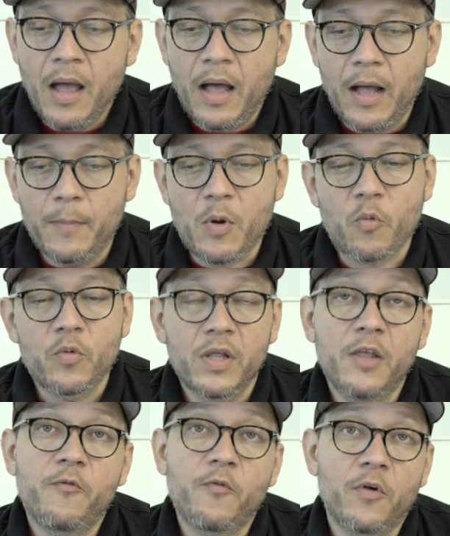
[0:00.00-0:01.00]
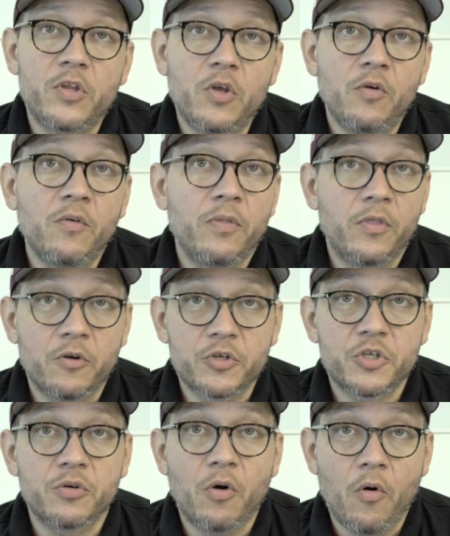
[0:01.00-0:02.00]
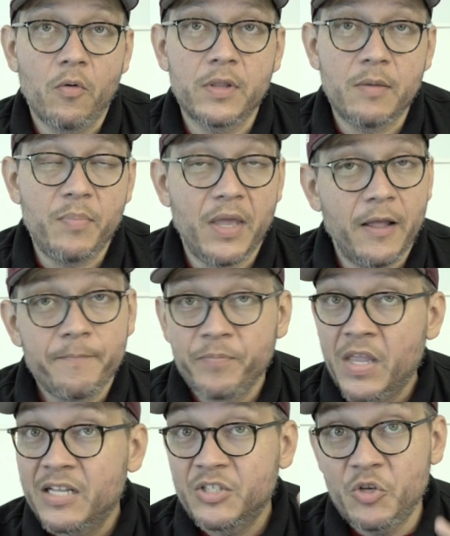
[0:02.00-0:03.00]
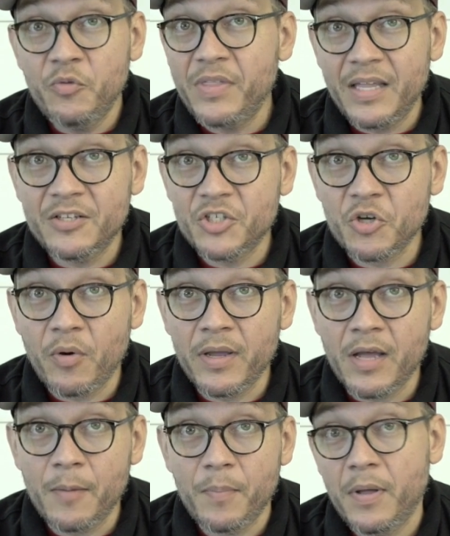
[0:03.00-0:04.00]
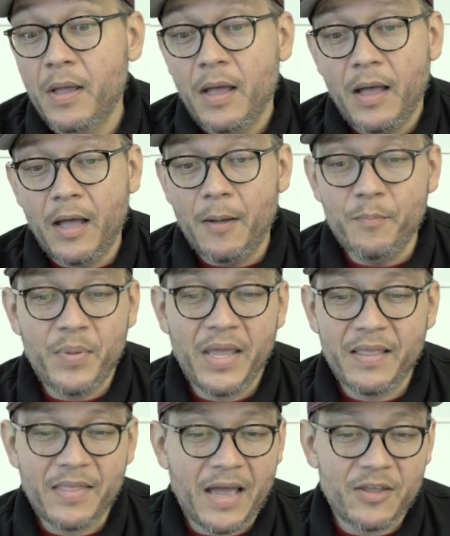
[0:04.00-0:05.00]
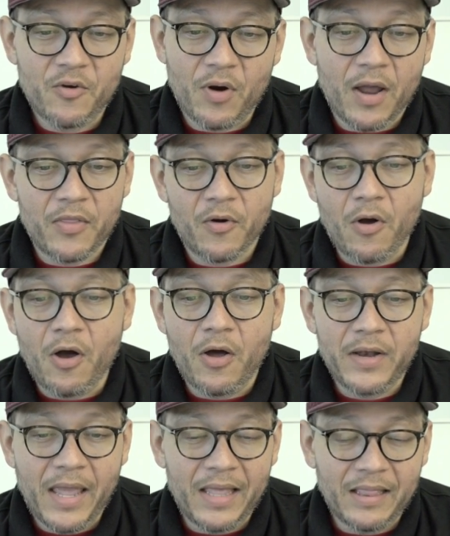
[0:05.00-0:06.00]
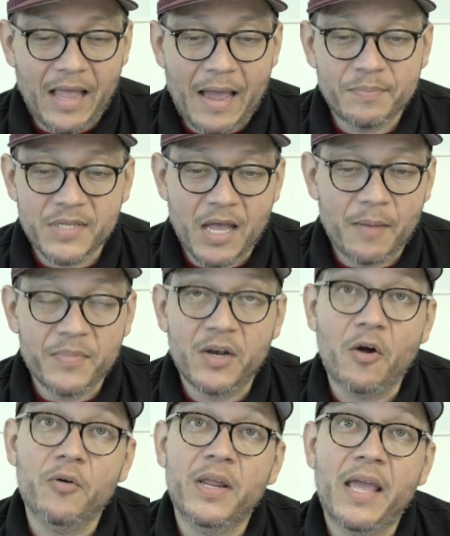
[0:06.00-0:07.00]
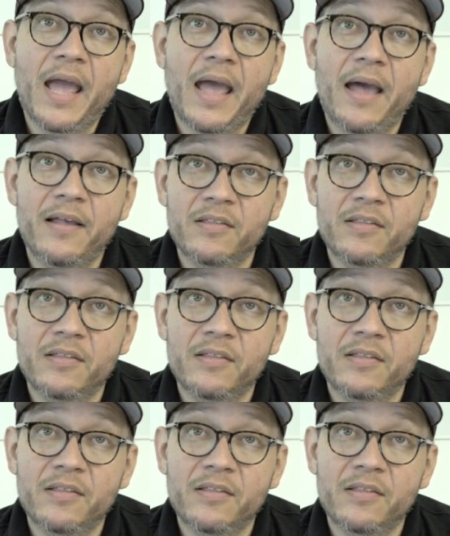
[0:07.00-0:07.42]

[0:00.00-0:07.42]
Really for you, there should only be 2 things showing up, being that you're either on a laptop that already has